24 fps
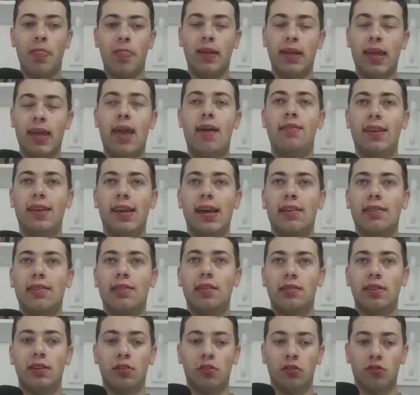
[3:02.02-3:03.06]
I think Yandy Diaz
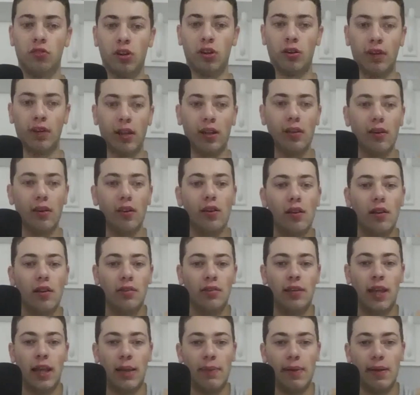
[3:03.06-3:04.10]
this year deserved it.
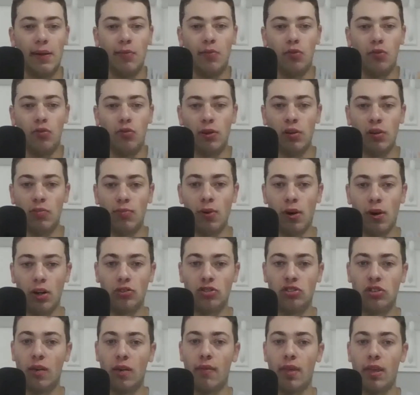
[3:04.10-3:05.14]
Second big was
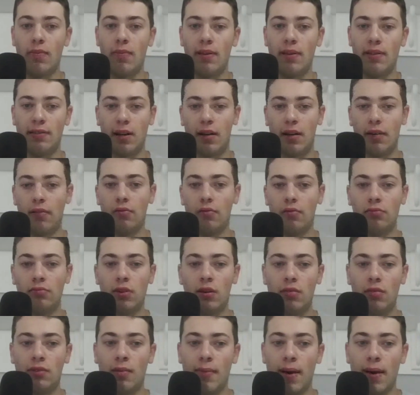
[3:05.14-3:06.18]
Marcus Semien. He beats out
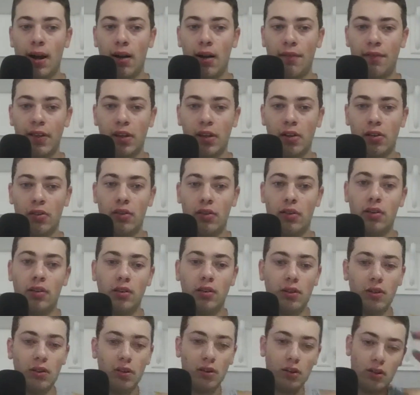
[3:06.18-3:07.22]
with Merrifield.
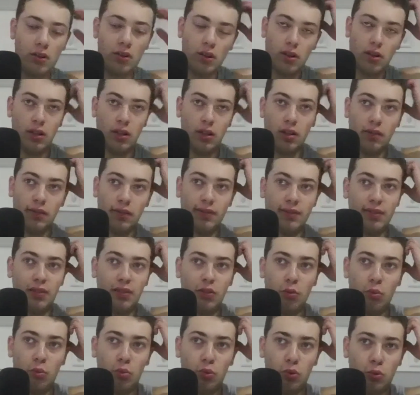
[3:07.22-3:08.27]
The
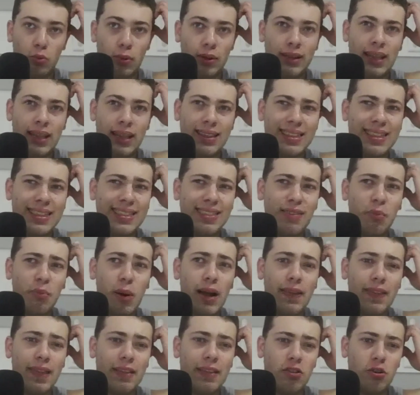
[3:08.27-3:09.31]
way
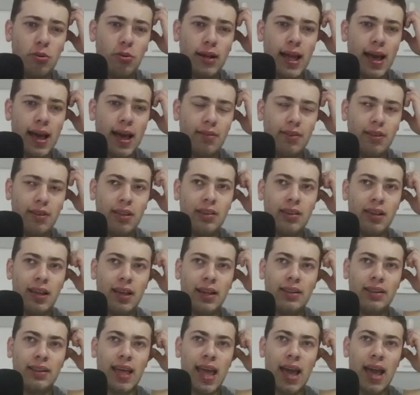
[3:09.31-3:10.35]
they do it now,
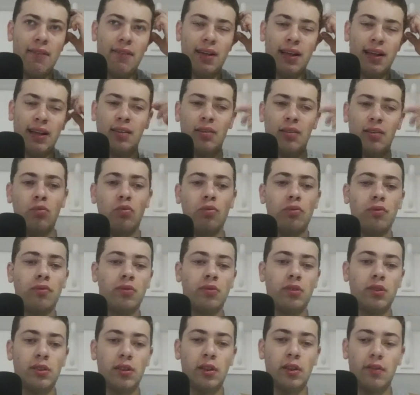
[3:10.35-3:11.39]
like they have like
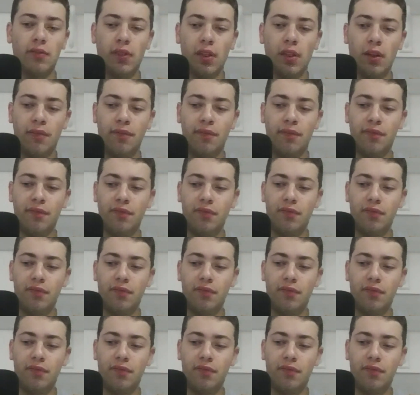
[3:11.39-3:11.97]
the